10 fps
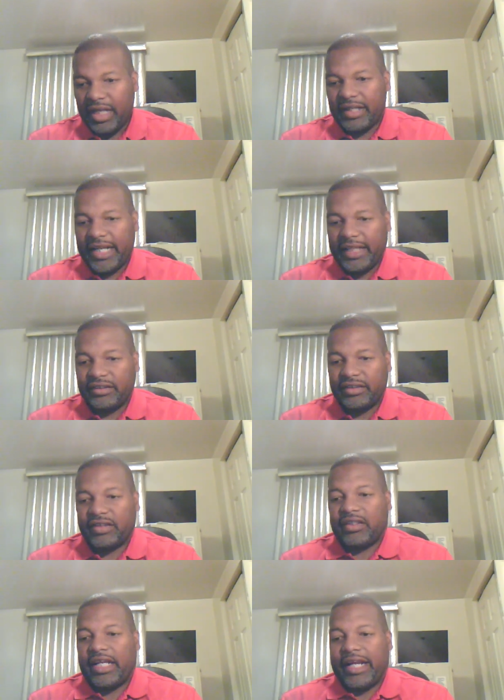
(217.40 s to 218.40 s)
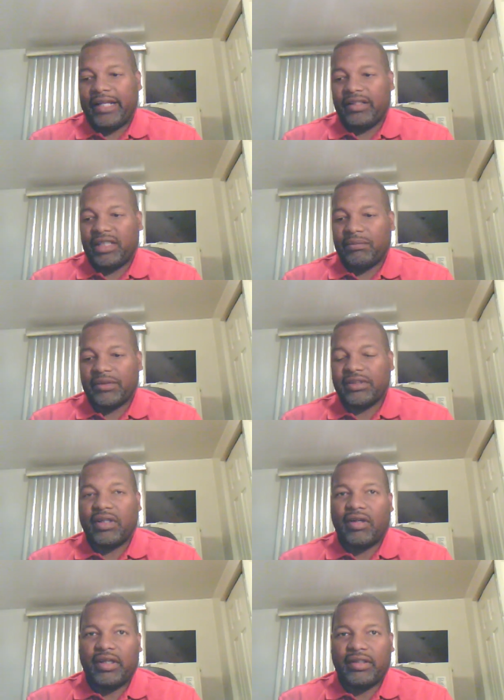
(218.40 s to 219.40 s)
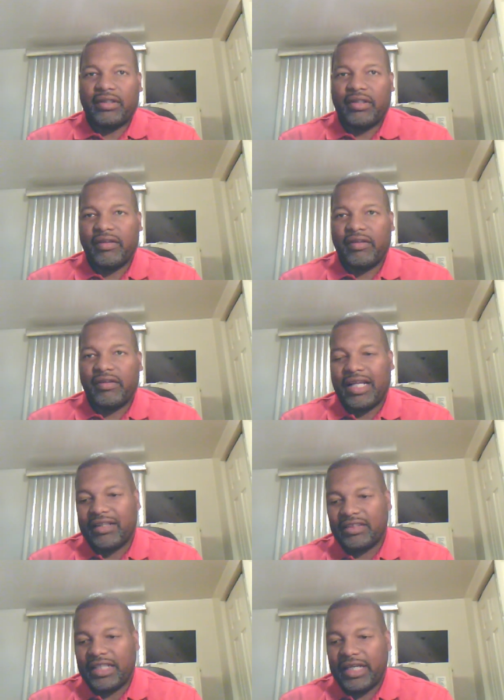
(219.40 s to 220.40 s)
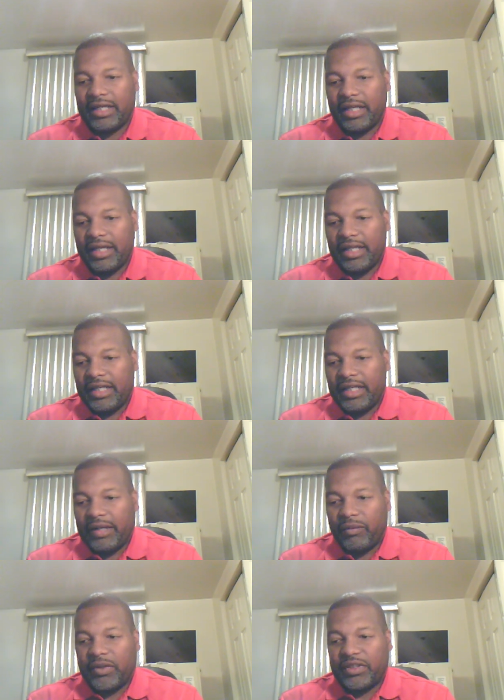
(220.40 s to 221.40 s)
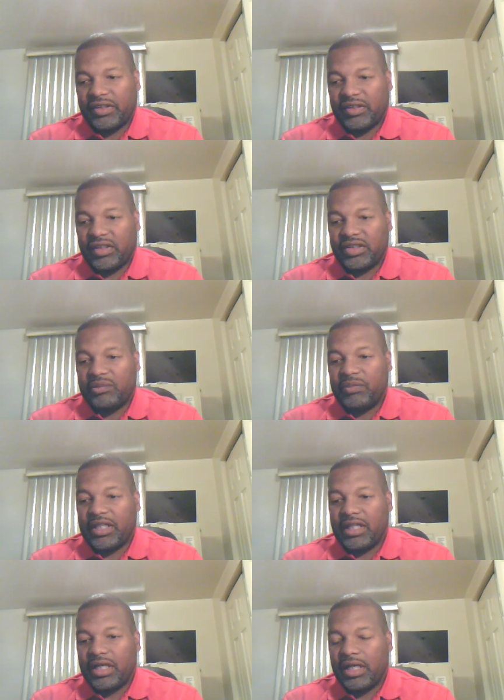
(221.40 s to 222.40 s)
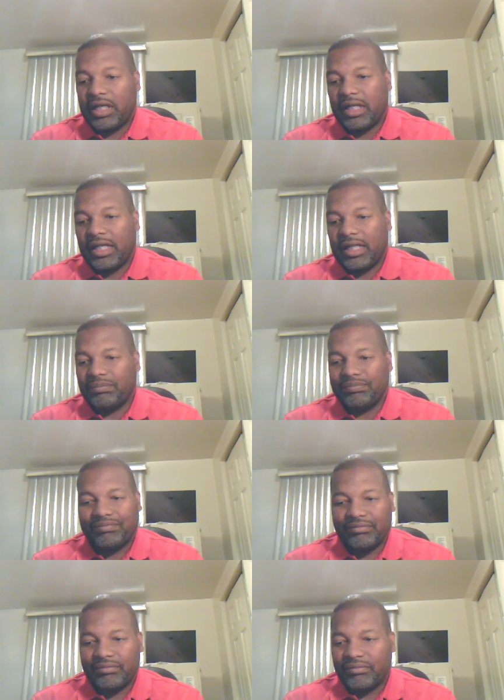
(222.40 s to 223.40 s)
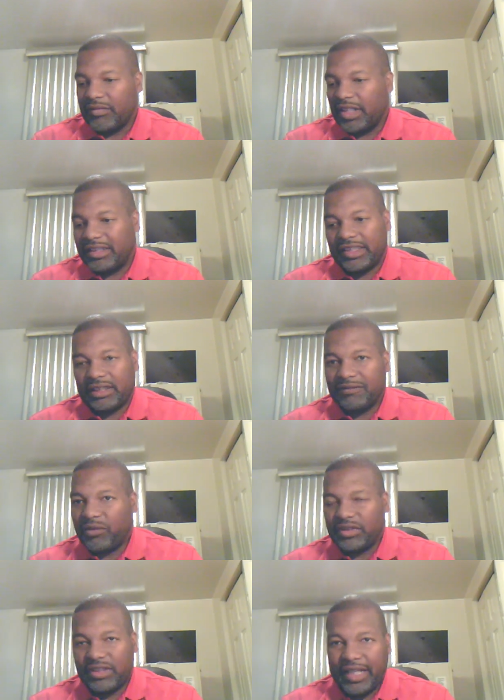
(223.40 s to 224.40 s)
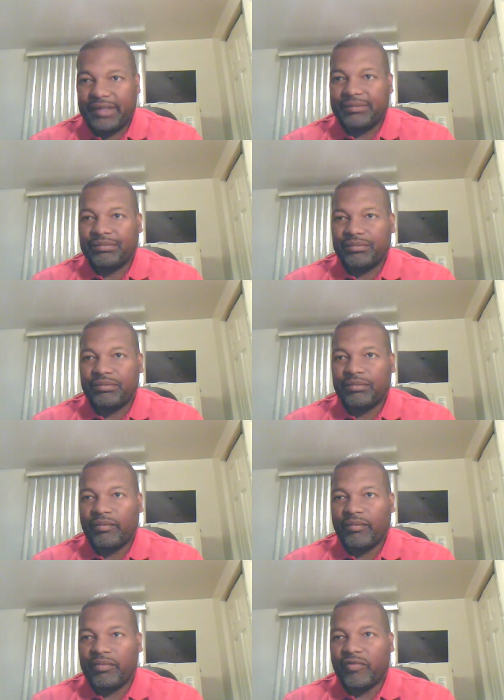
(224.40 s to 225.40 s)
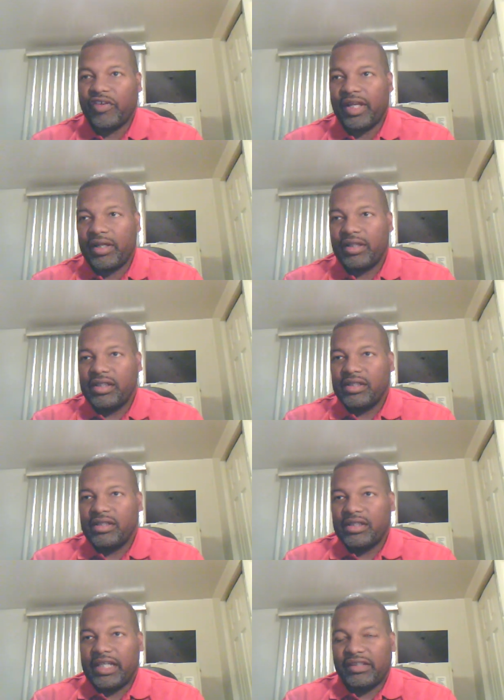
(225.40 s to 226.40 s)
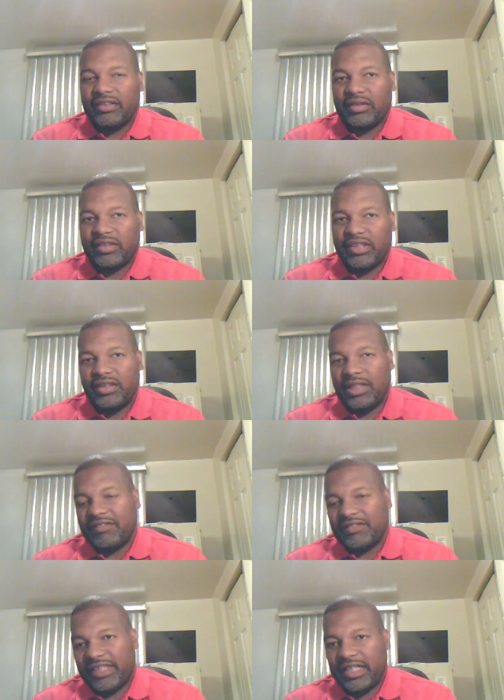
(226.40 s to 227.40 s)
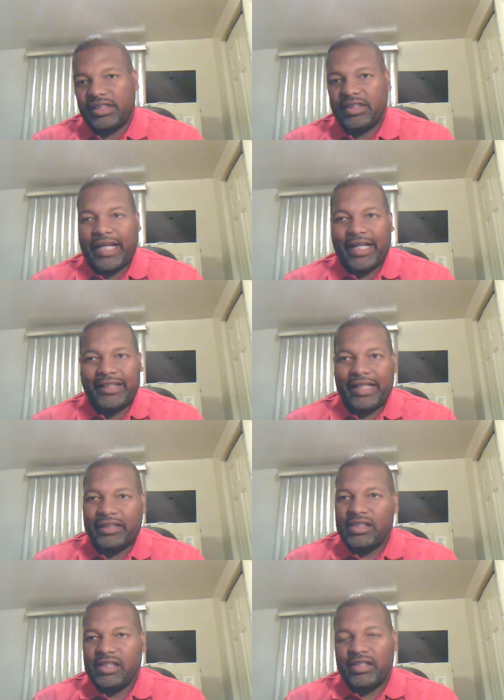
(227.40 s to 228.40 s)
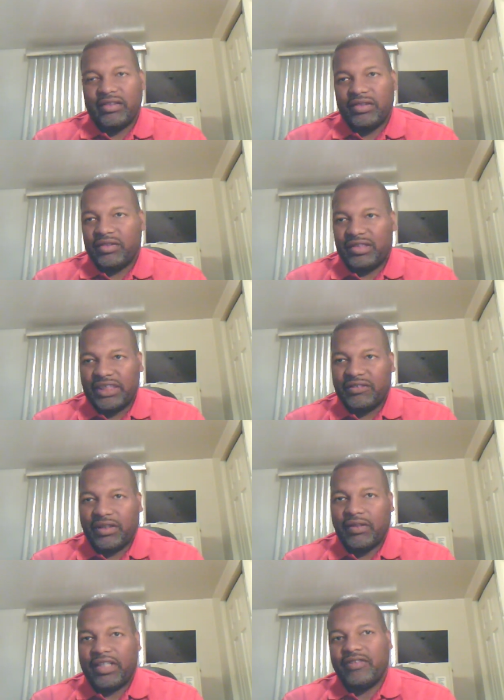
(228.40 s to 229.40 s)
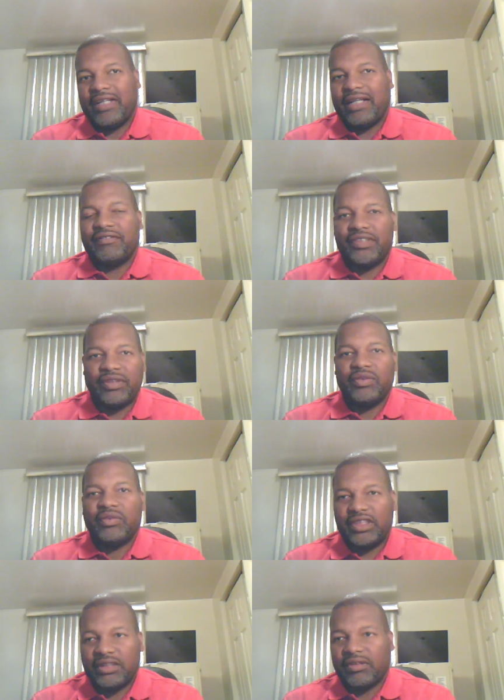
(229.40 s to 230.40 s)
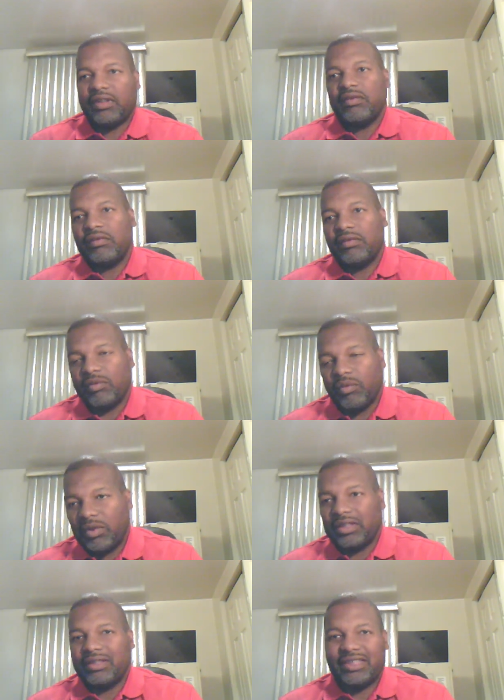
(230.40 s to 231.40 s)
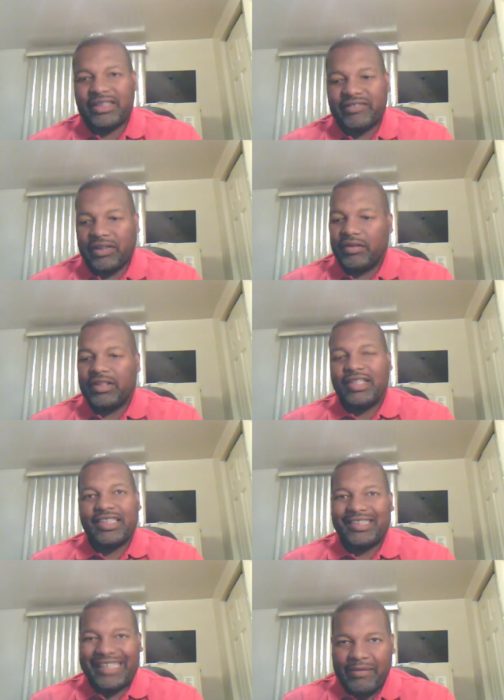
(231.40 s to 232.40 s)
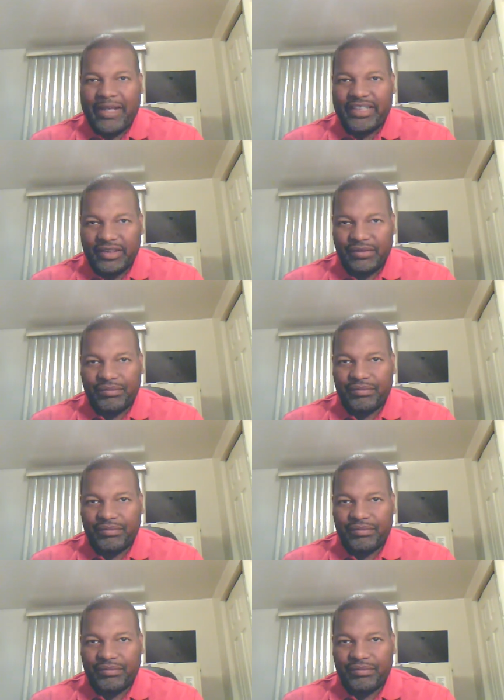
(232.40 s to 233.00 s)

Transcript: Next, you're going to add the numbers on the outside, which are going to be um, 6 and 4 is 10. Okay? And so since you have a 10, you add that to the 0, and you have 2, 0, 1, 0, same answer.